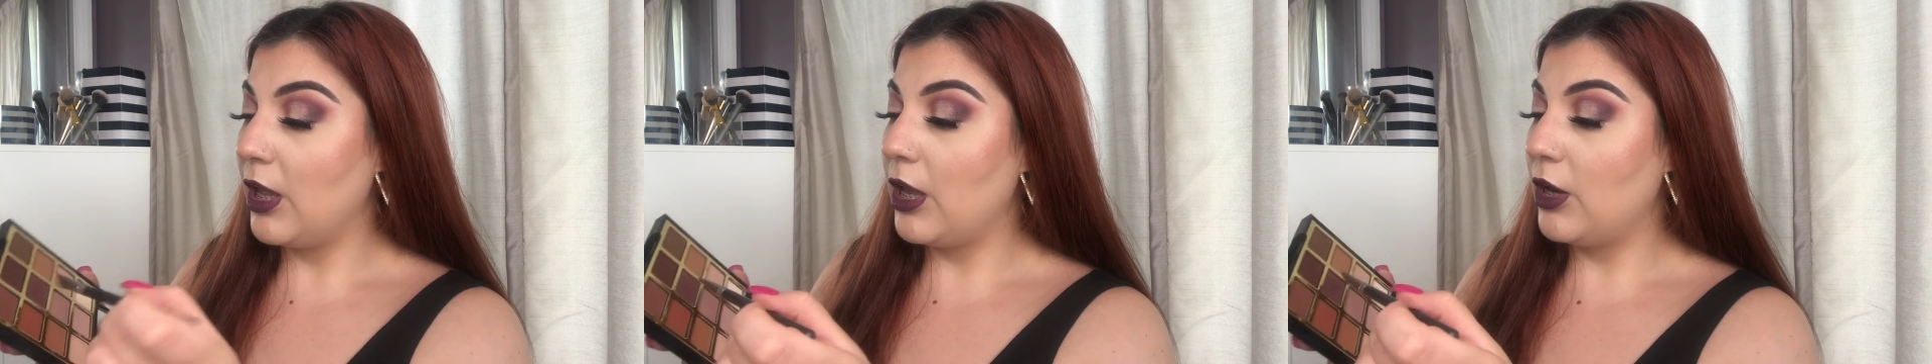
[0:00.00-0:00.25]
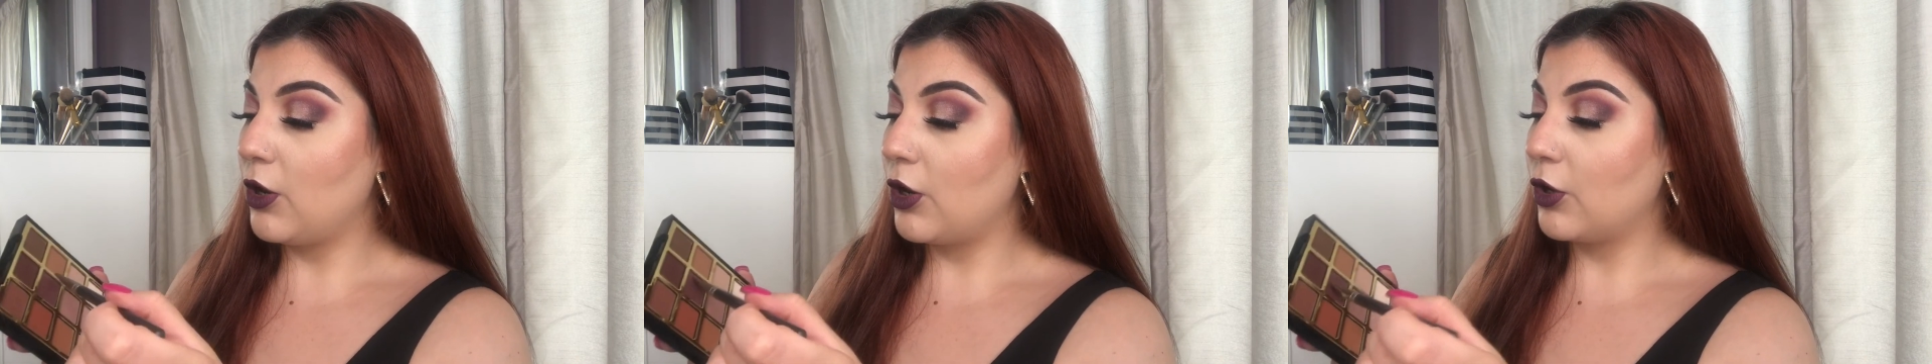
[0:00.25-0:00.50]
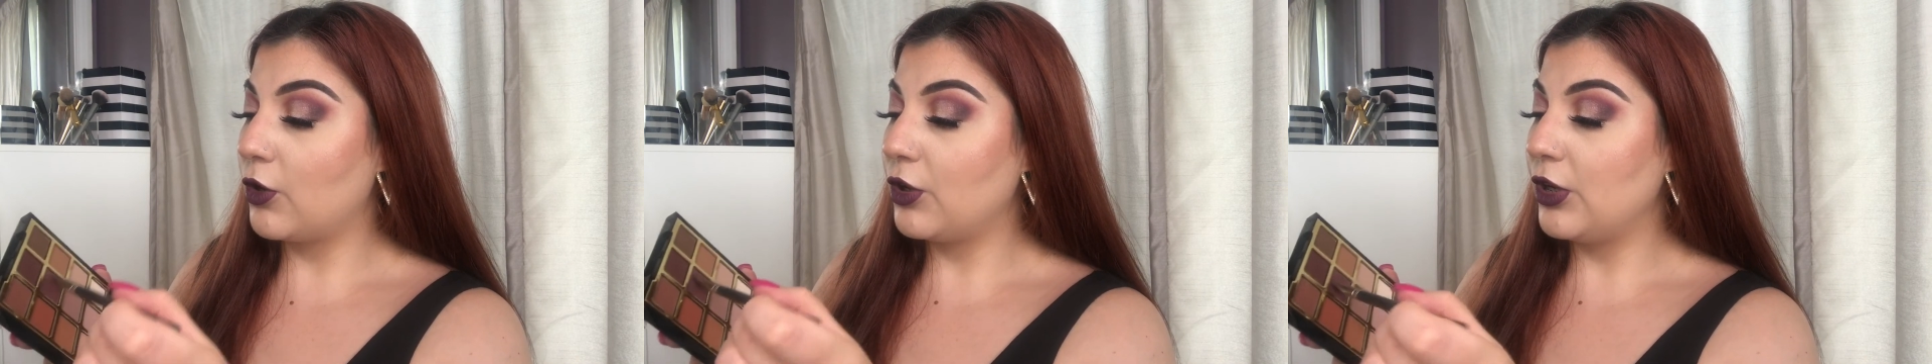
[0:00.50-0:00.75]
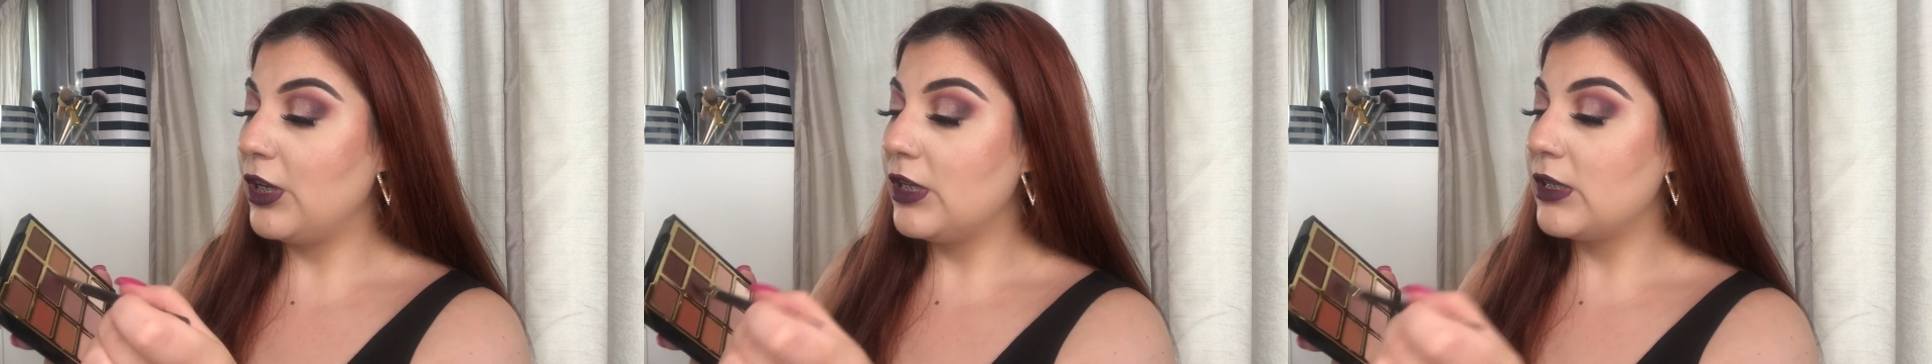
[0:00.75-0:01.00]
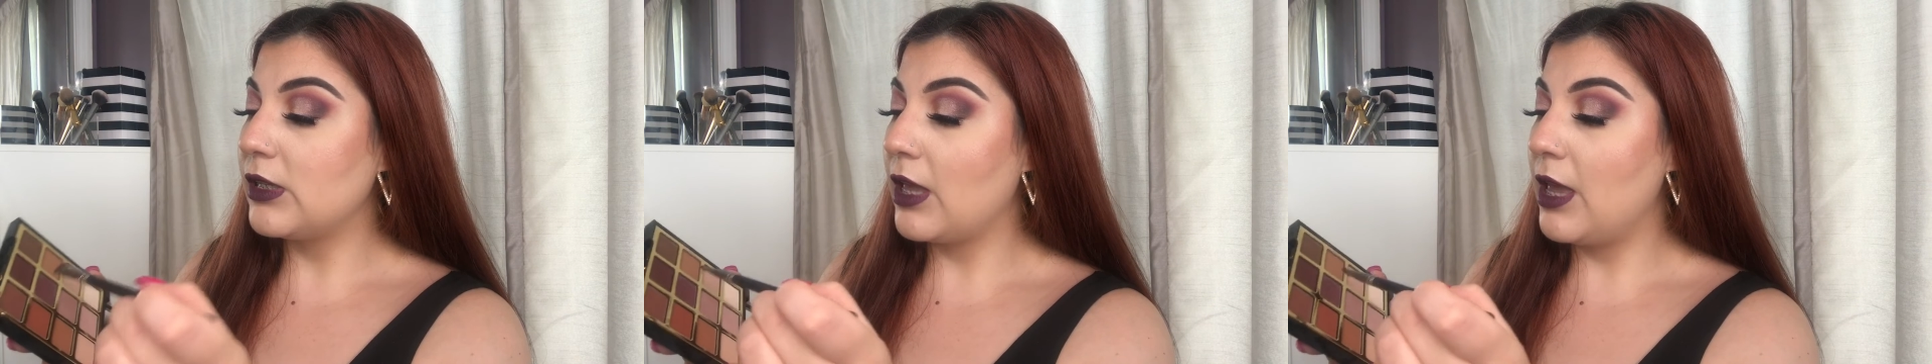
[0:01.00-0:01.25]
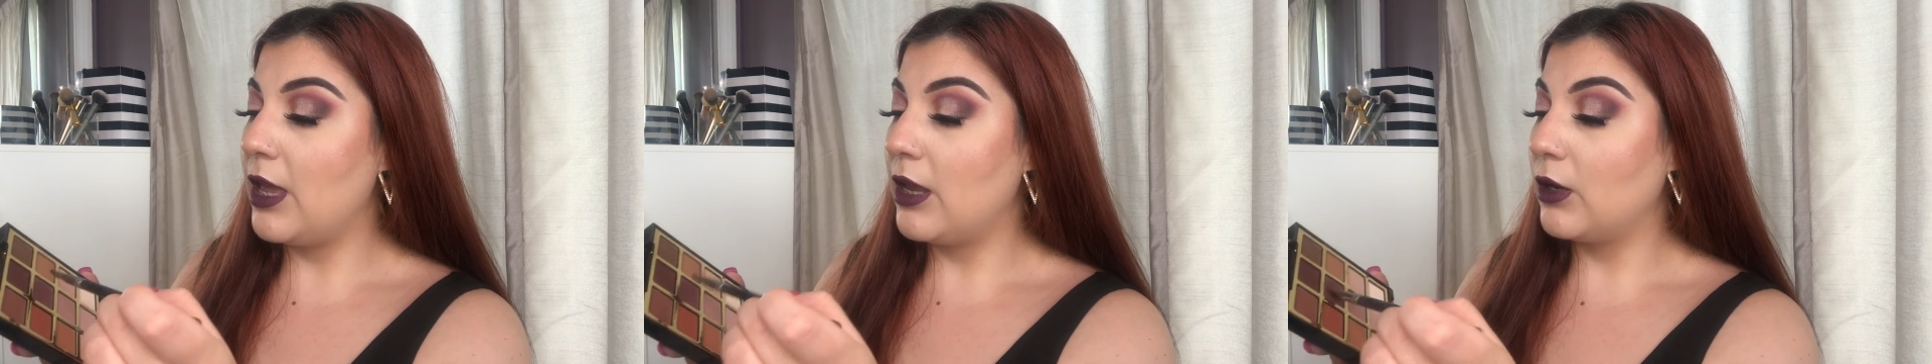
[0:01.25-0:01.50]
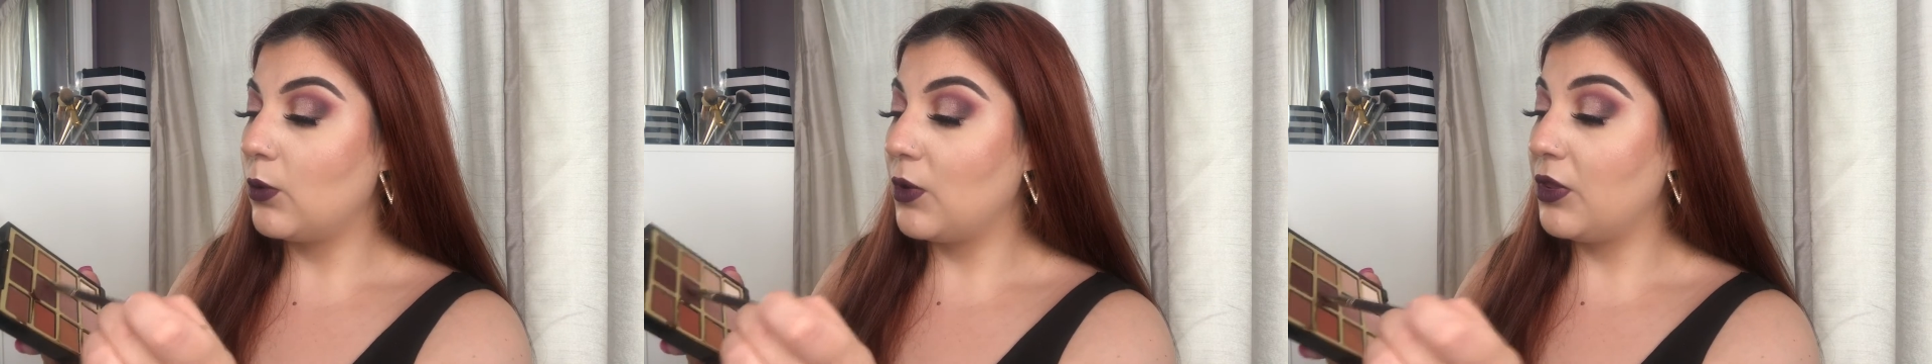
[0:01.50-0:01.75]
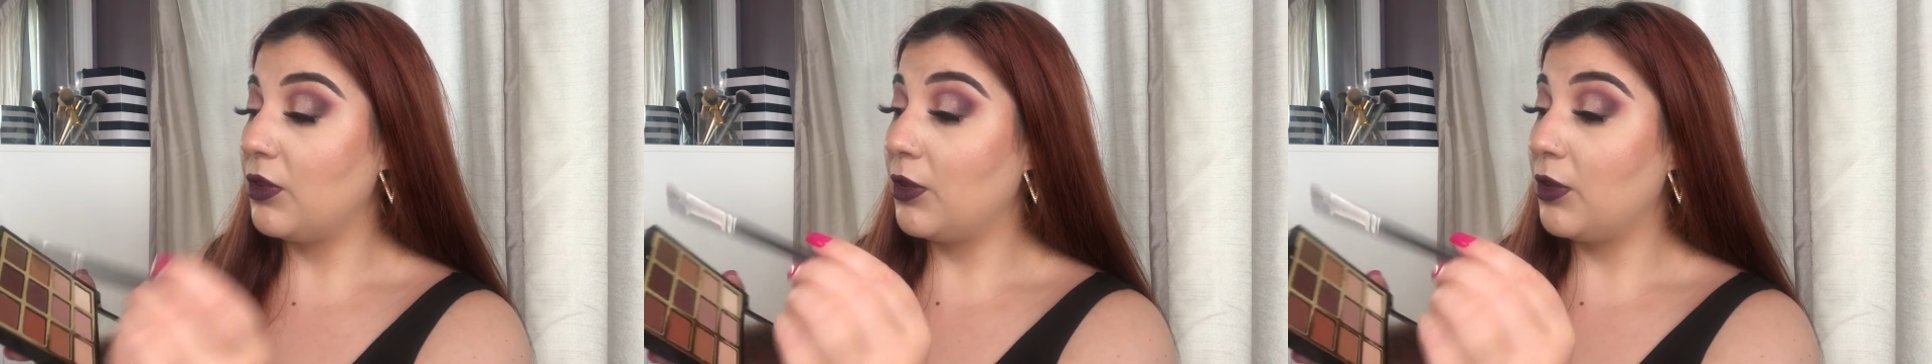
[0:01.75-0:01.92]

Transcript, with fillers: in our crease and with